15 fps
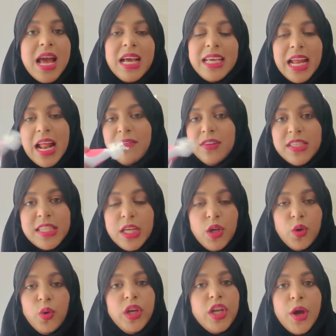get every
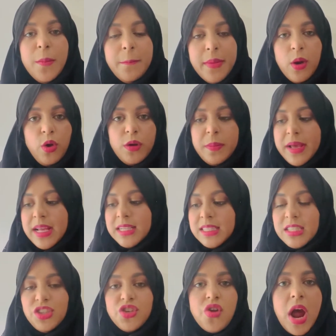single, you know, milk
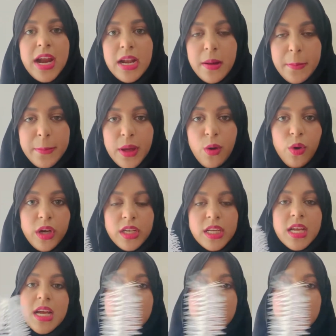bits and dried up milk and